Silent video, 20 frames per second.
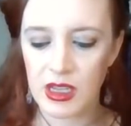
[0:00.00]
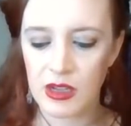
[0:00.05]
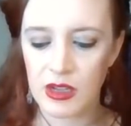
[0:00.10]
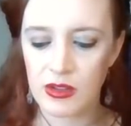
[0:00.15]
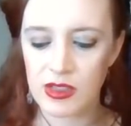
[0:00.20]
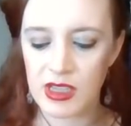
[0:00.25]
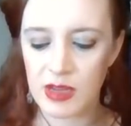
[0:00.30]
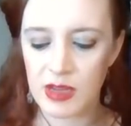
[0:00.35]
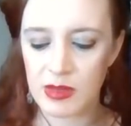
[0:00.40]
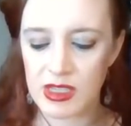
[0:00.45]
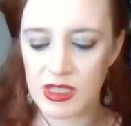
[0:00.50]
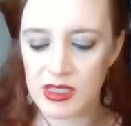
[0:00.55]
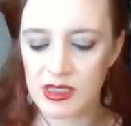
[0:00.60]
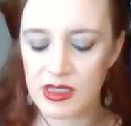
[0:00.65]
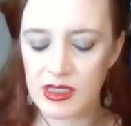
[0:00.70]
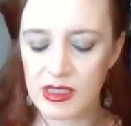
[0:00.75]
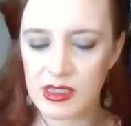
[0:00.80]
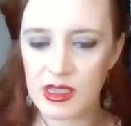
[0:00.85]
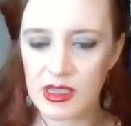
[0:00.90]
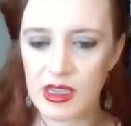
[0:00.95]
whose name is
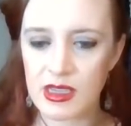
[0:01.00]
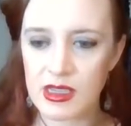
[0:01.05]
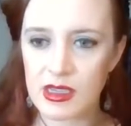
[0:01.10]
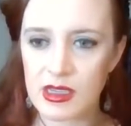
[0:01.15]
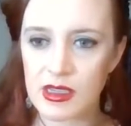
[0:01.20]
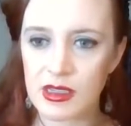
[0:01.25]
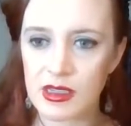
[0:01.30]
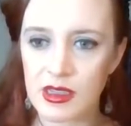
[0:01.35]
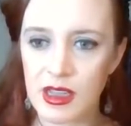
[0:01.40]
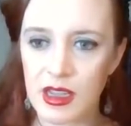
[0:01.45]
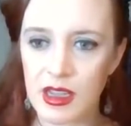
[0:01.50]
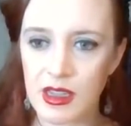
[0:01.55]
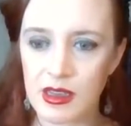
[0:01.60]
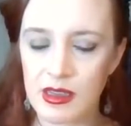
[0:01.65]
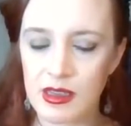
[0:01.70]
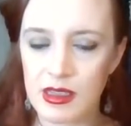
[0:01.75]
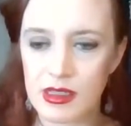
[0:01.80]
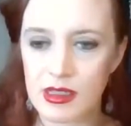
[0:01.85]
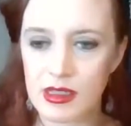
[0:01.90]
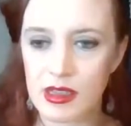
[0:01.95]
Disgut, like
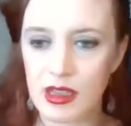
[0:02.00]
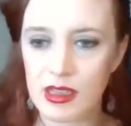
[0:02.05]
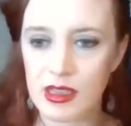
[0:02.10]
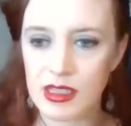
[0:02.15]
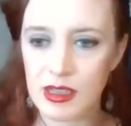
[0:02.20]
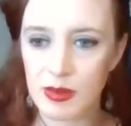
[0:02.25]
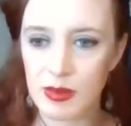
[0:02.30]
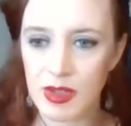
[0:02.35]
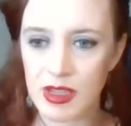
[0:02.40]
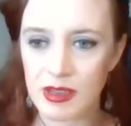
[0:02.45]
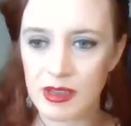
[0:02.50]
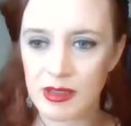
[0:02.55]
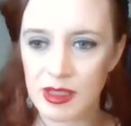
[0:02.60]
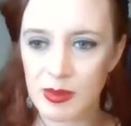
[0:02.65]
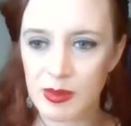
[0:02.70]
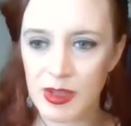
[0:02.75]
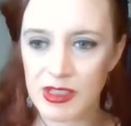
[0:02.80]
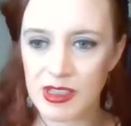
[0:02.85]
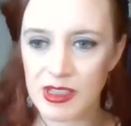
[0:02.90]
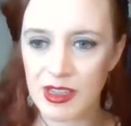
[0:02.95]
disgust, but
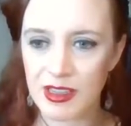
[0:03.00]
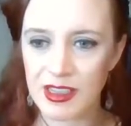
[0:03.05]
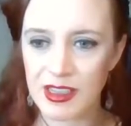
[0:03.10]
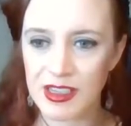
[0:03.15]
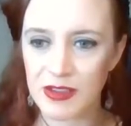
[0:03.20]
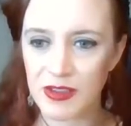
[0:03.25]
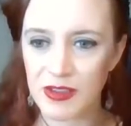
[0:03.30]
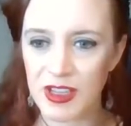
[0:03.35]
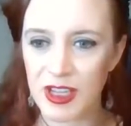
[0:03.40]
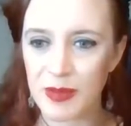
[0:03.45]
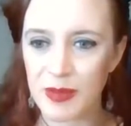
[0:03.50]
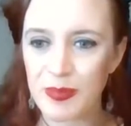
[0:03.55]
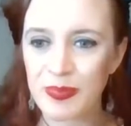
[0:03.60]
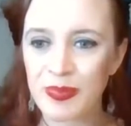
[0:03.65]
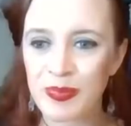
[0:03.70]
spelled slightly differently.